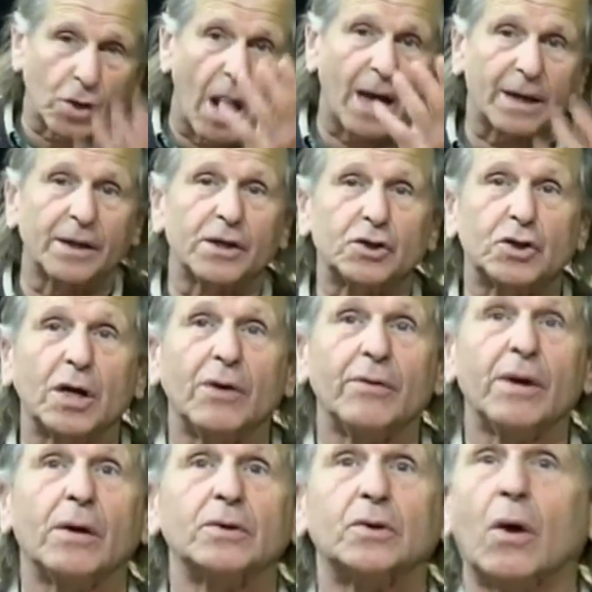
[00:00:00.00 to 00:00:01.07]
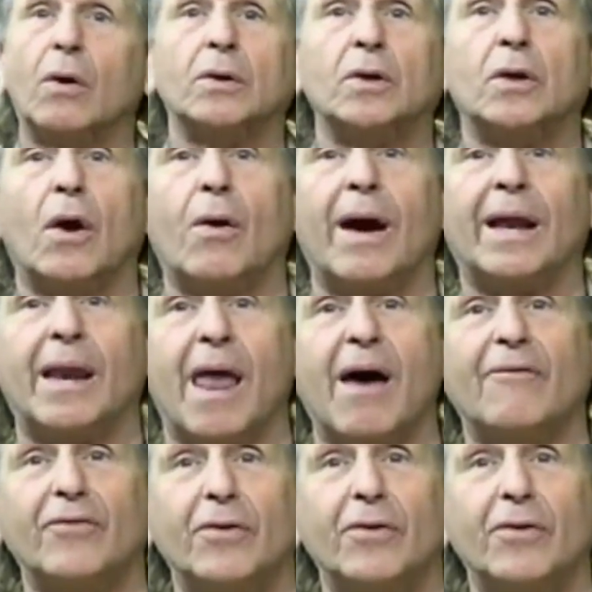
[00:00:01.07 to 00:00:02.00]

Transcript: talking to Cheerios, going, you know, I love